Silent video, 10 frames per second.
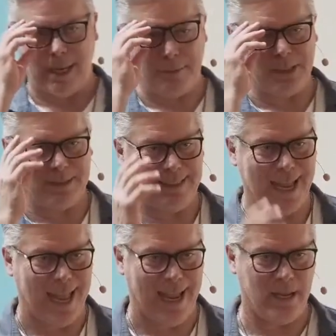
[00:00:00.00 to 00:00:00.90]
times a
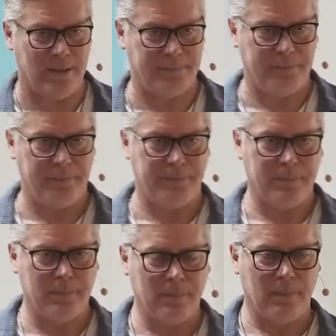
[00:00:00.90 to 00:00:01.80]
day.
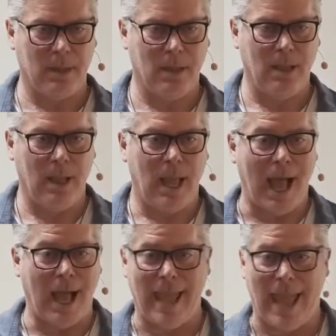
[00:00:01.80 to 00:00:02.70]

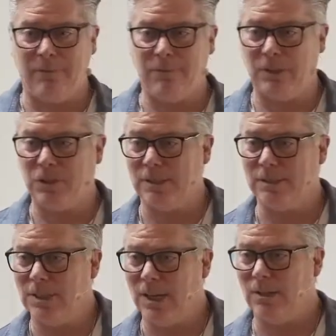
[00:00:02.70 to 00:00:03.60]
On average,
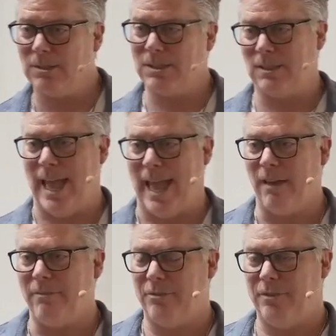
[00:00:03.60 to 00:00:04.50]
adults
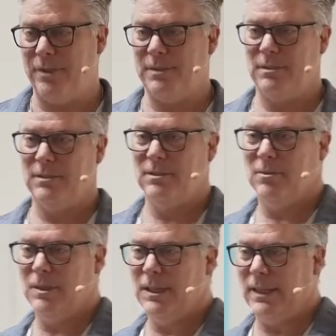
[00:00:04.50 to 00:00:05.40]
laugh,
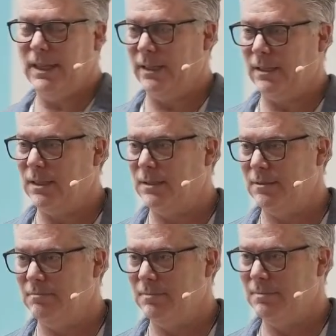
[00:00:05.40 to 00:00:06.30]
what do you think?